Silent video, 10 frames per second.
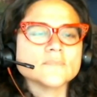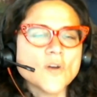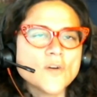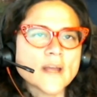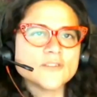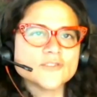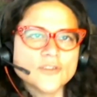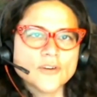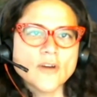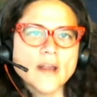Okay,
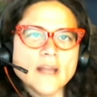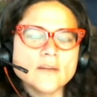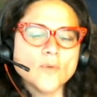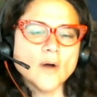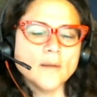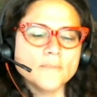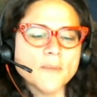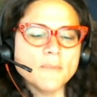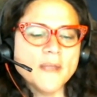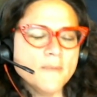sure. Great. Well,
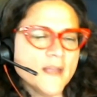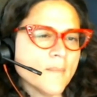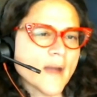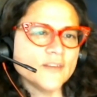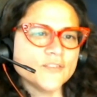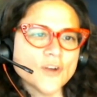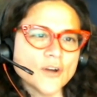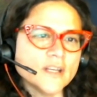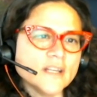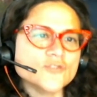PPMI
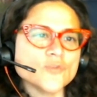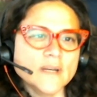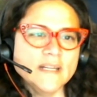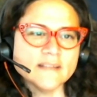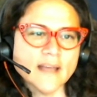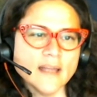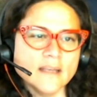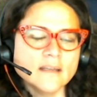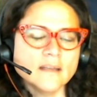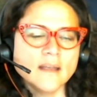started in
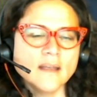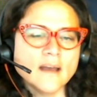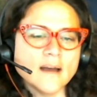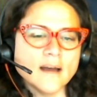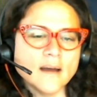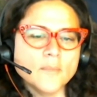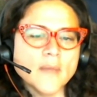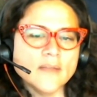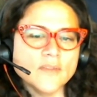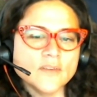2010,
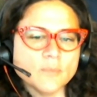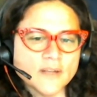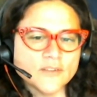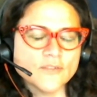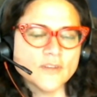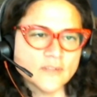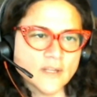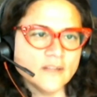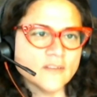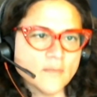and the sponsor of the
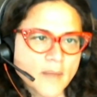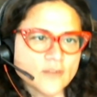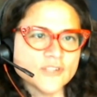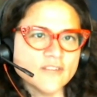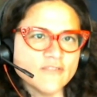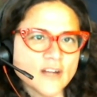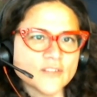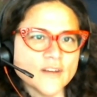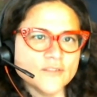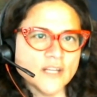study is the Michael J. Fox
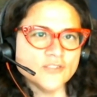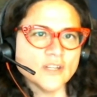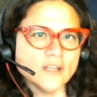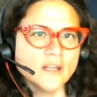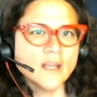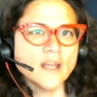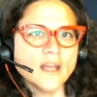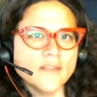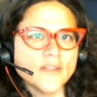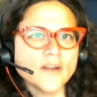Foundation.
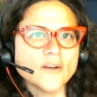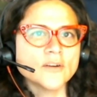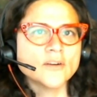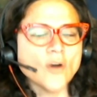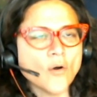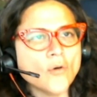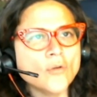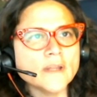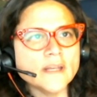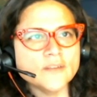And their
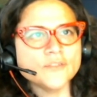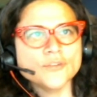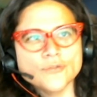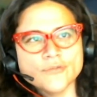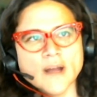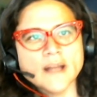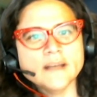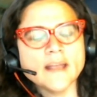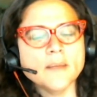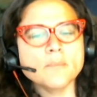goal is to find
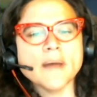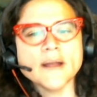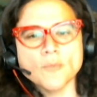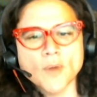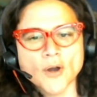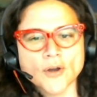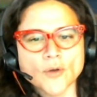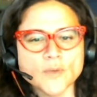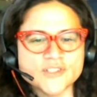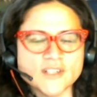a biomarker,
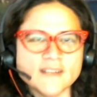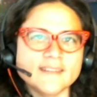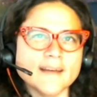which is